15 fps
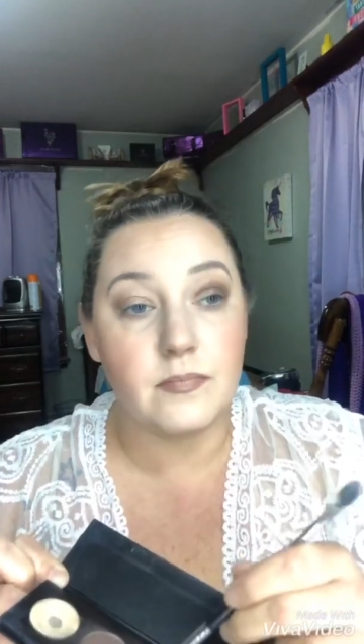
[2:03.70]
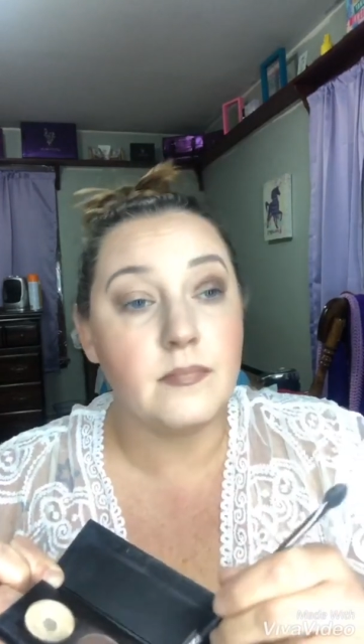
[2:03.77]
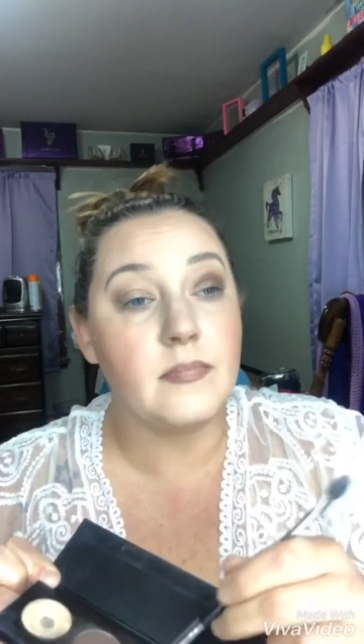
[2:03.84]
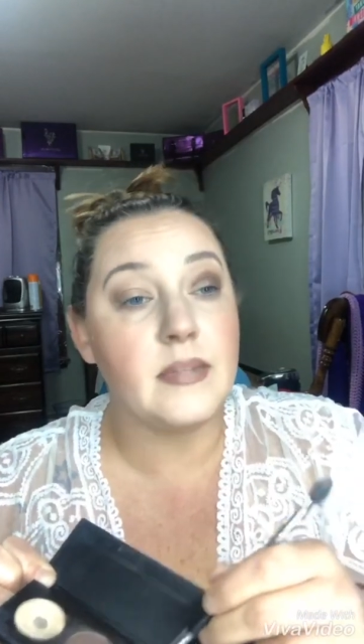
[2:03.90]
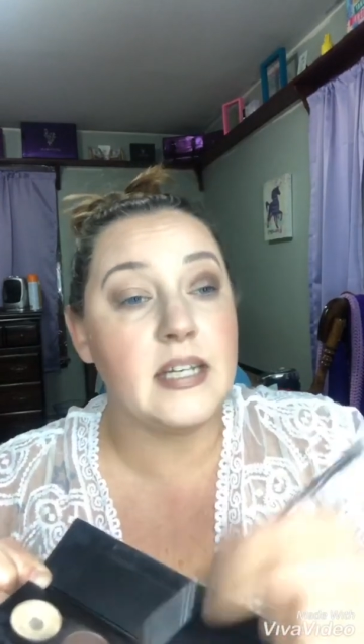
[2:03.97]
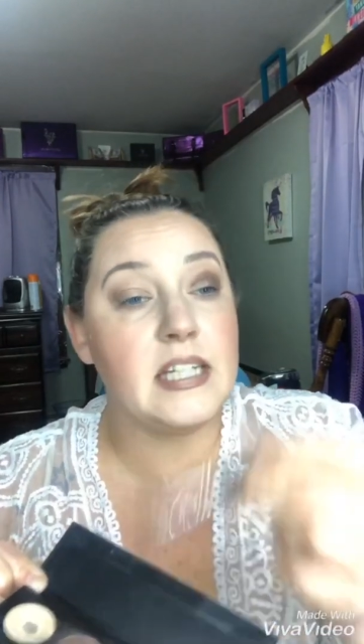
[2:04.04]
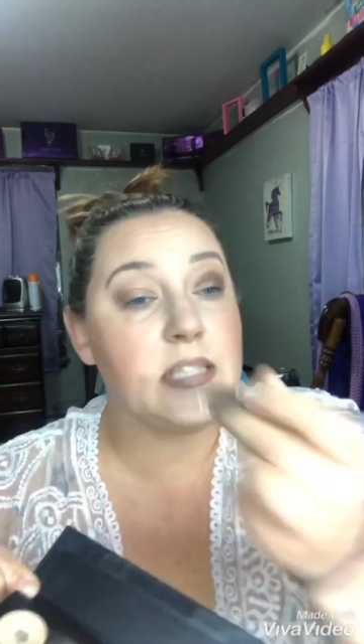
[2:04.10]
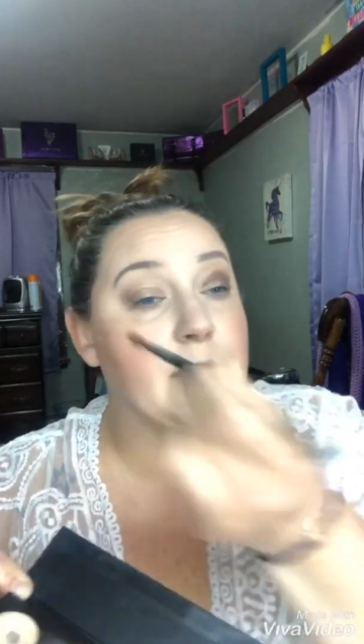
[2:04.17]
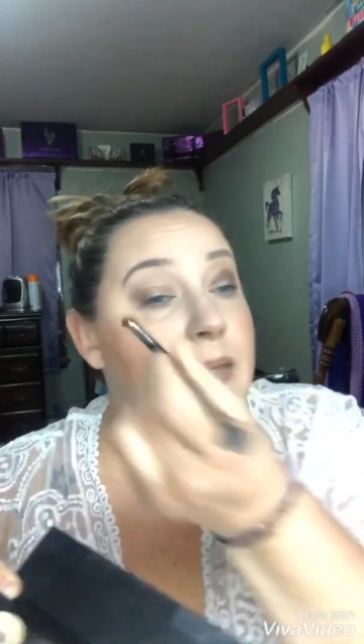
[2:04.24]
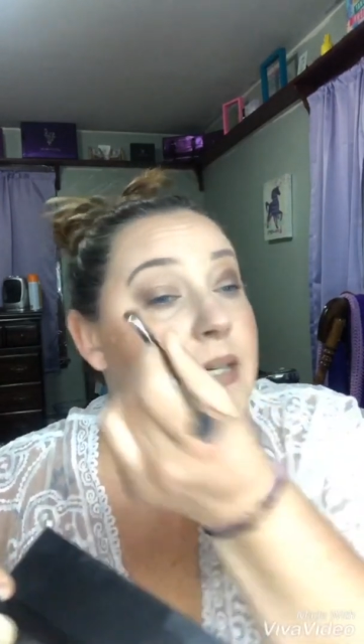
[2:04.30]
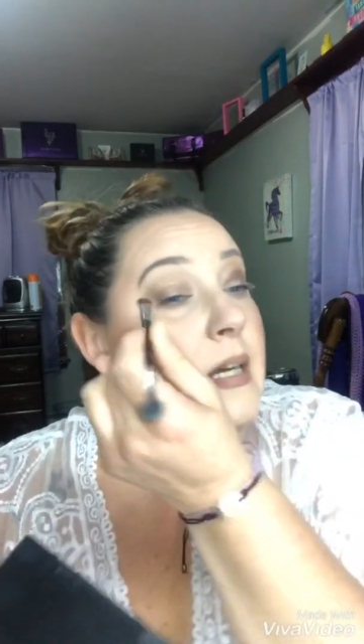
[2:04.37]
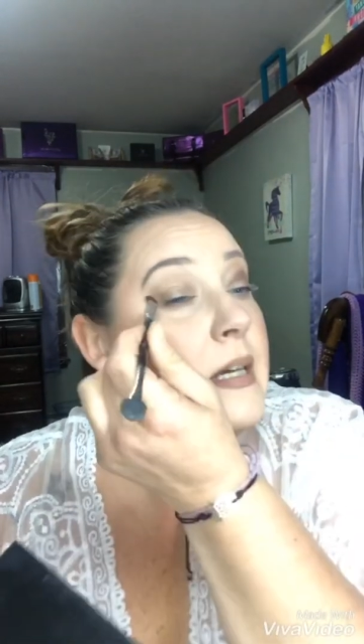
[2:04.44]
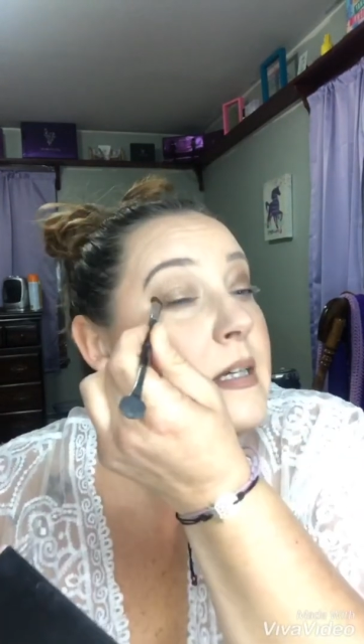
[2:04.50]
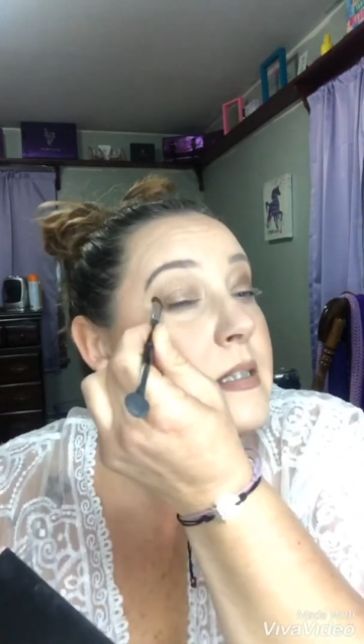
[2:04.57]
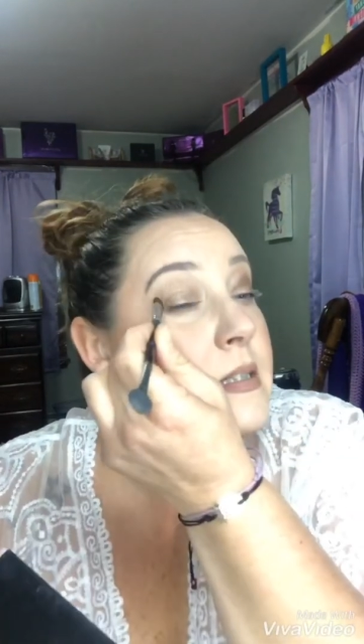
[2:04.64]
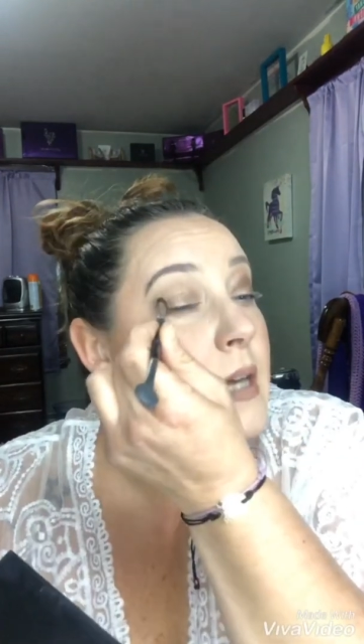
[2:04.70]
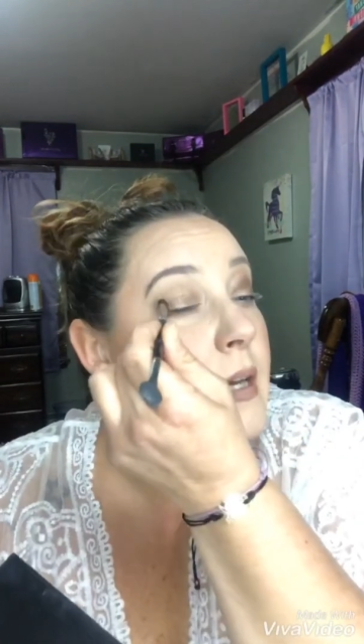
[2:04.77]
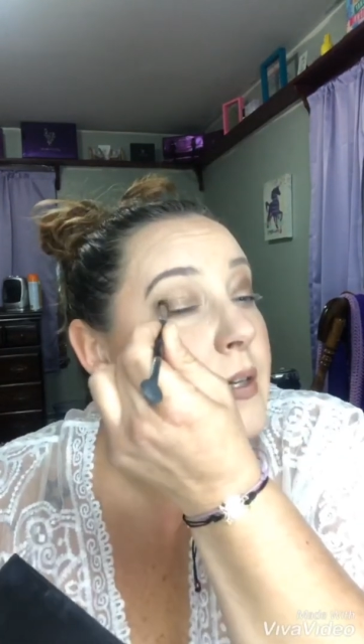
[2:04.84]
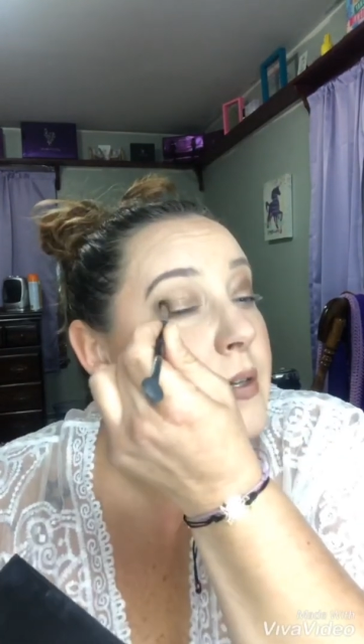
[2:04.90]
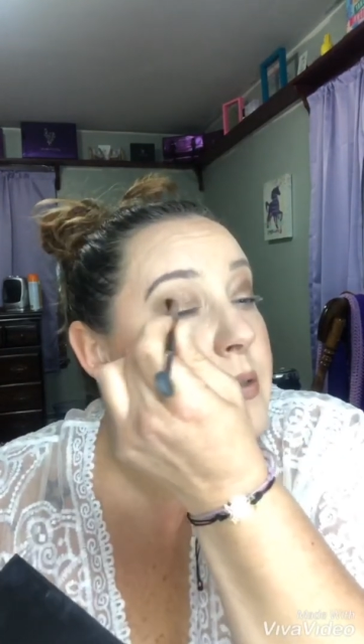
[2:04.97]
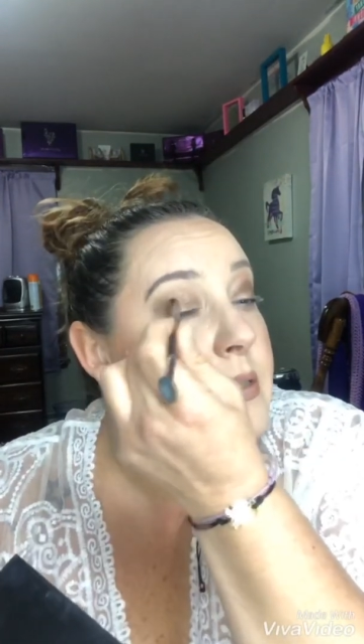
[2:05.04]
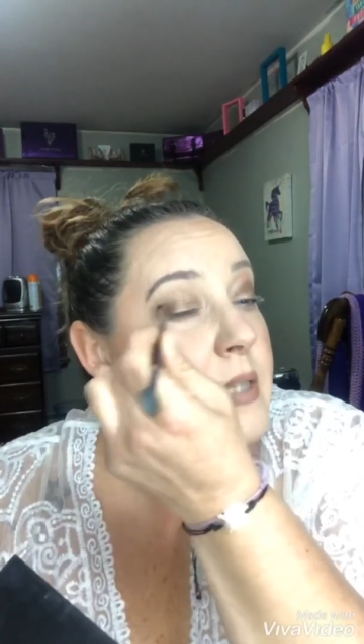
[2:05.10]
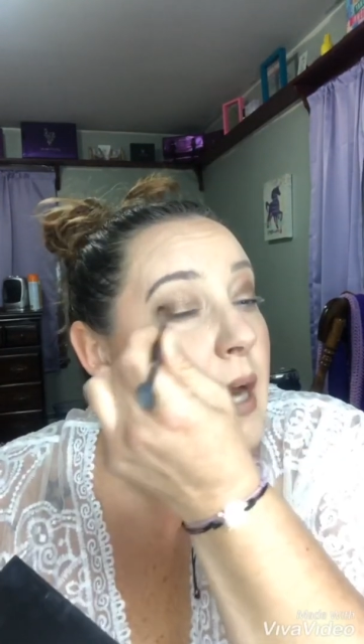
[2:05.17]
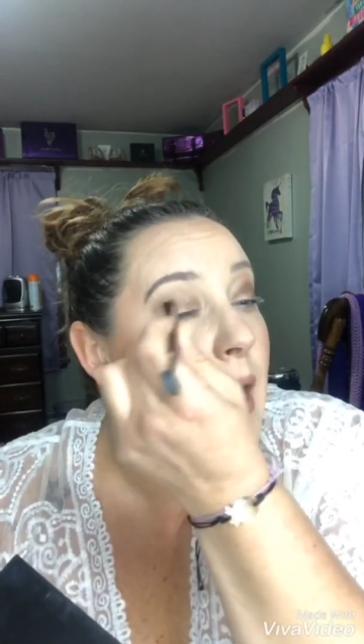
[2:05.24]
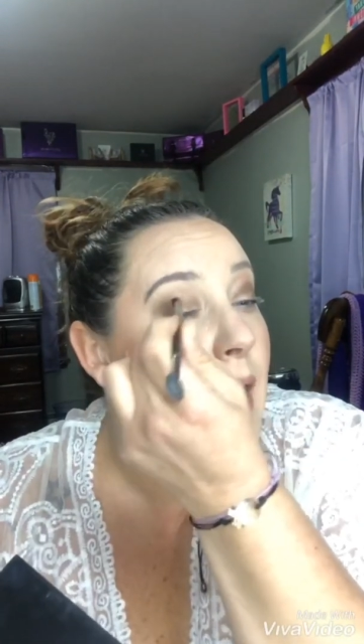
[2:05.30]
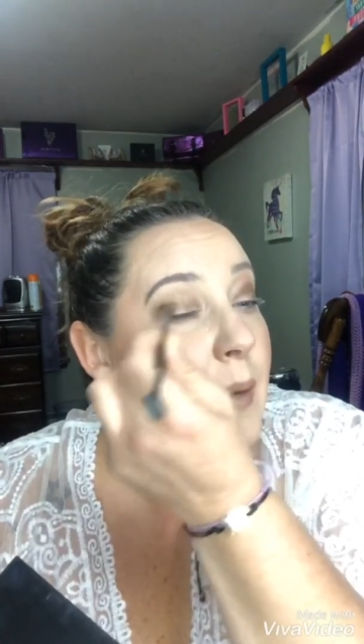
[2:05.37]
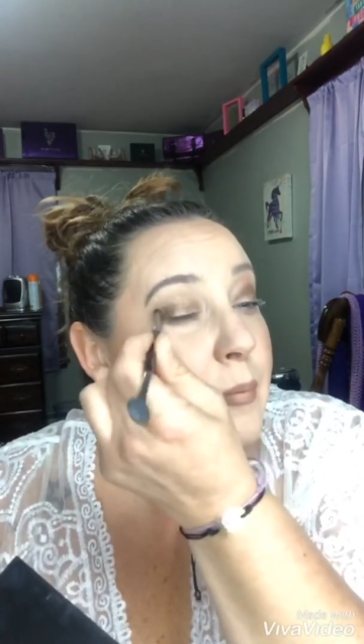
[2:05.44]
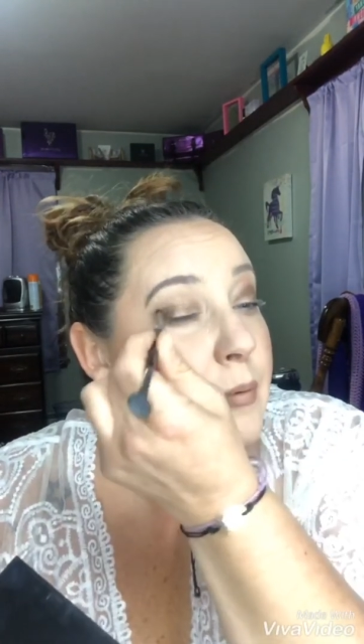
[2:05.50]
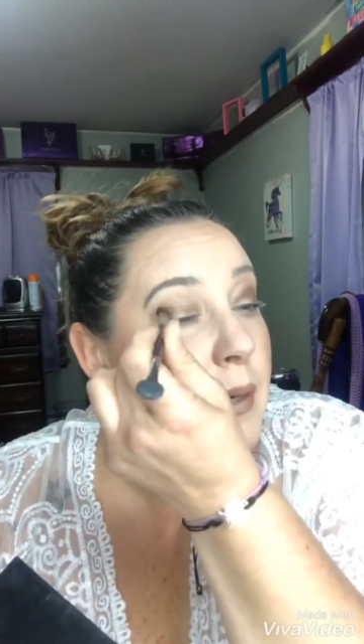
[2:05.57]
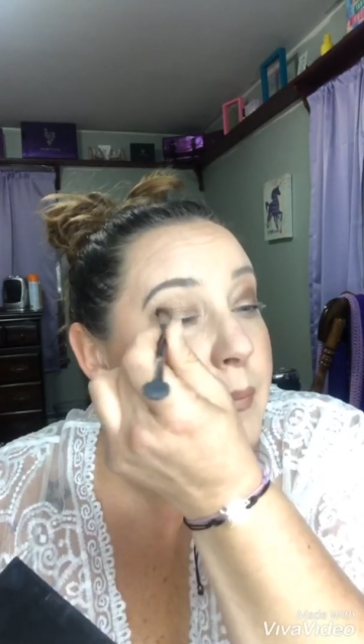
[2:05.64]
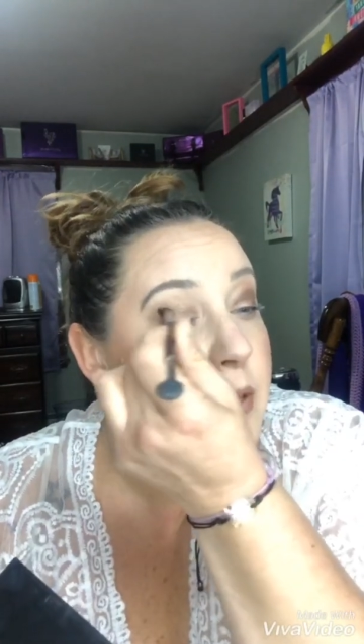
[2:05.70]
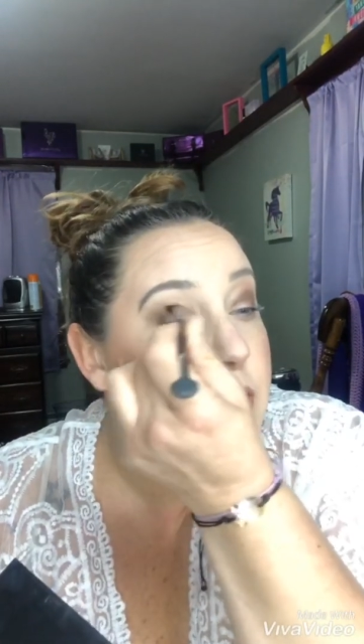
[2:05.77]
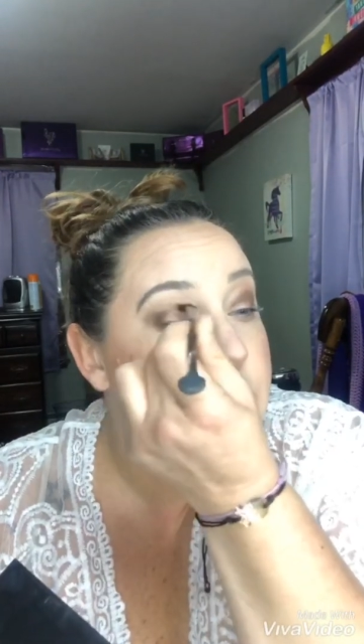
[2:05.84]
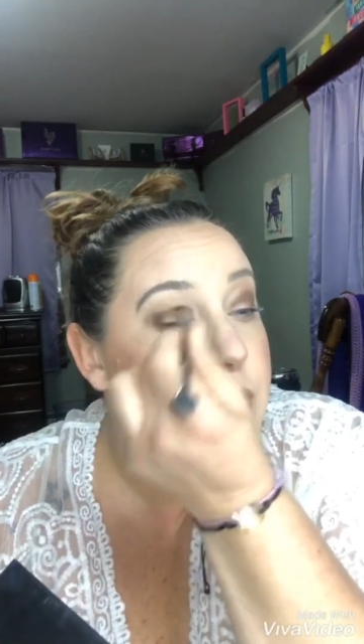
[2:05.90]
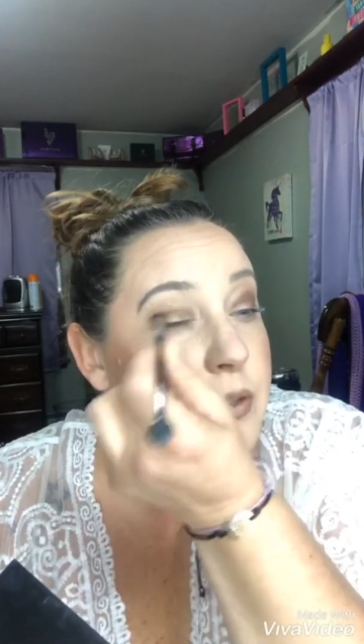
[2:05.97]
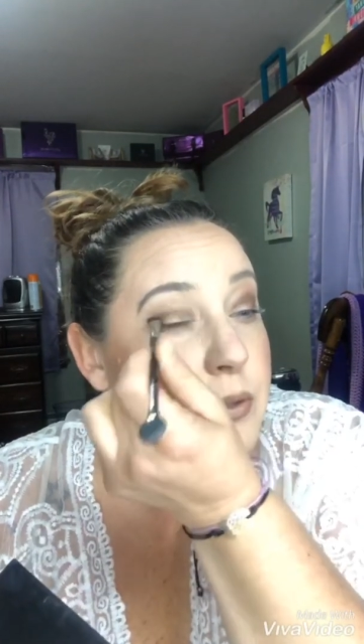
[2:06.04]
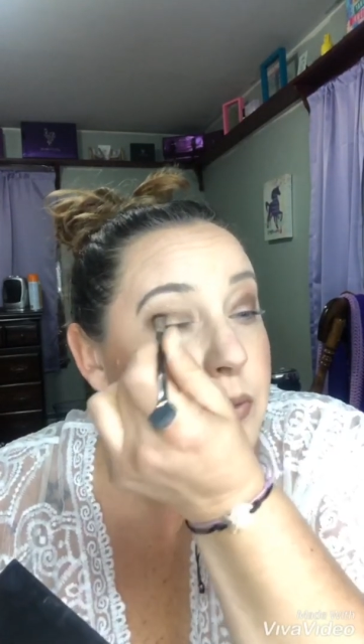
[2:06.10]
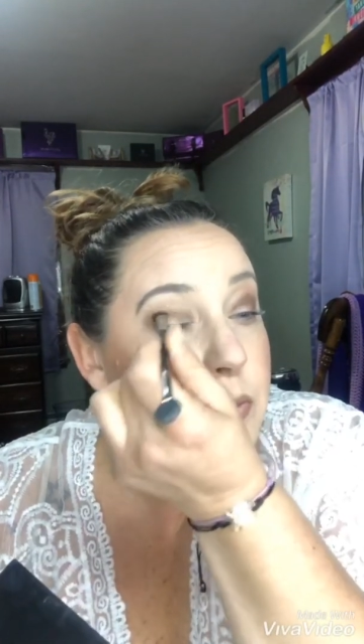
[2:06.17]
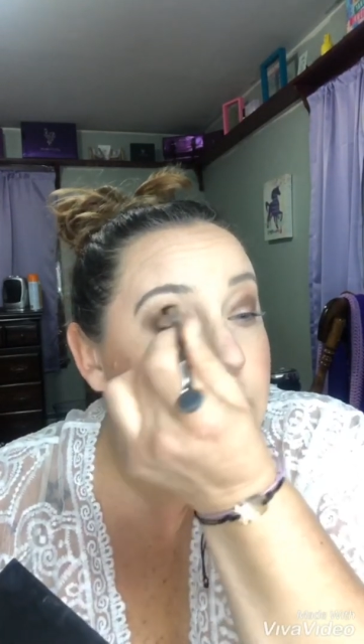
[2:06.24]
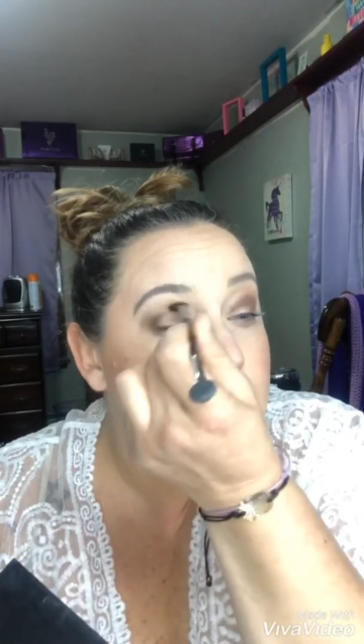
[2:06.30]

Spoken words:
is because I use the eye primer too.